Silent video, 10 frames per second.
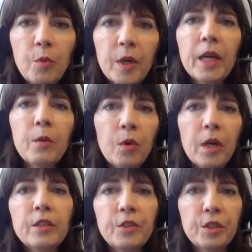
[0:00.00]
what I
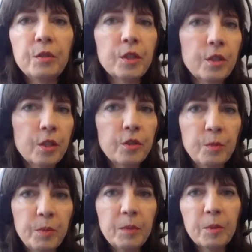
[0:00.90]
want to
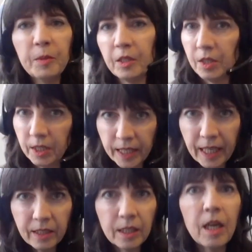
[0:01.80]
encourage people, because it's
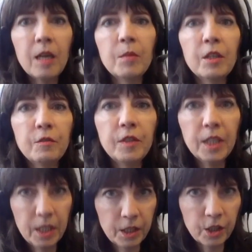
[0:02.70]
that time of
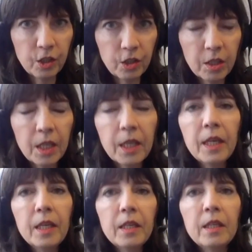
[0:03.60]
year,
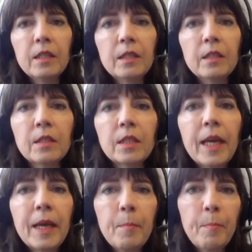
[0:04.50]
is
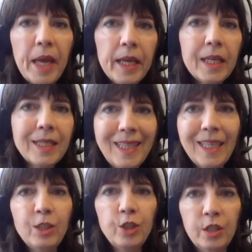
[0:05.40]
pay
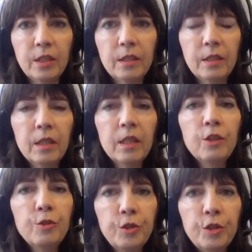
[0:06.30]
attention
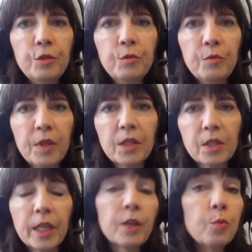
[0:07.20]
to
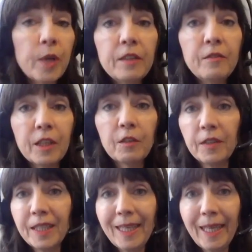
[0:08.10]
things like red
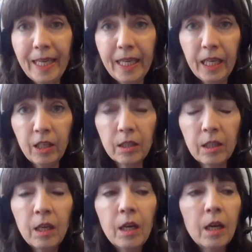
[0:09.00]
velvet
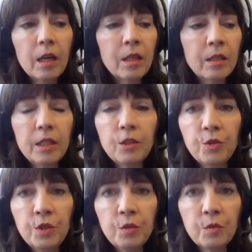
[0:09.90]
cake,
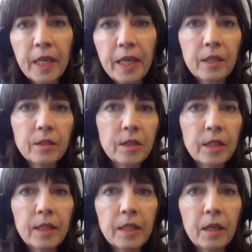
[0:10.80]
these new cakes
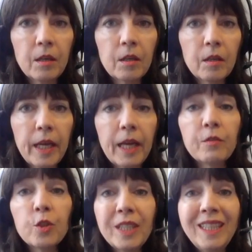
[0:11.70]
that
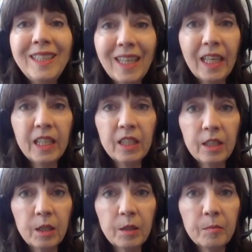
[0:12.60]
have green dye
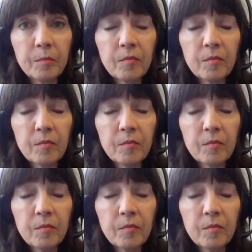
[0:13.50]
in them.